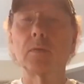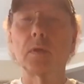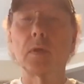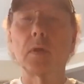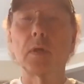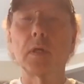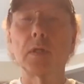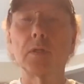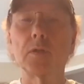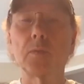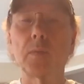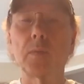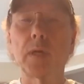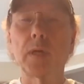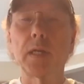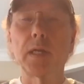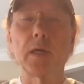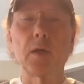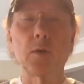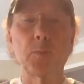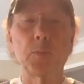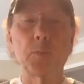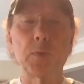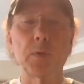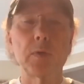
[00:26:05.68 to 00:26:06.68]
as a way to
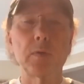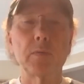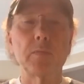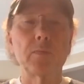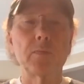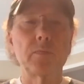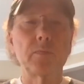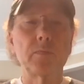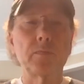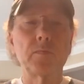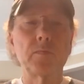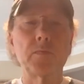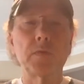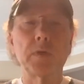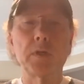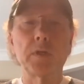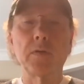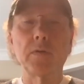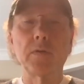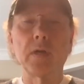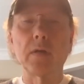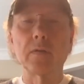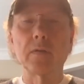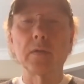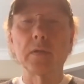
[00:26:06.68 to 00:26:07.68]
help you
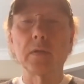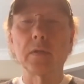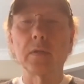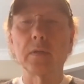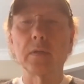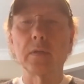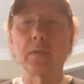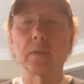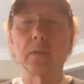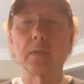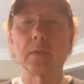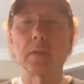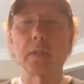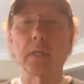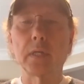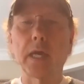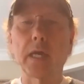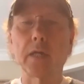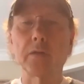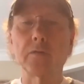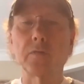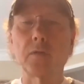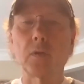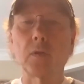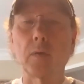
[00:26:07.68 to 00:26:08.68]
figure out the
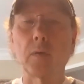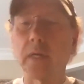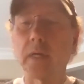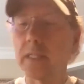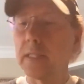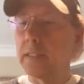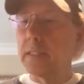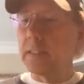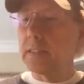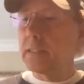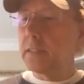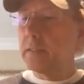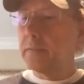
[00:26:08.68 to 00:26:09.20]
cash flow on this.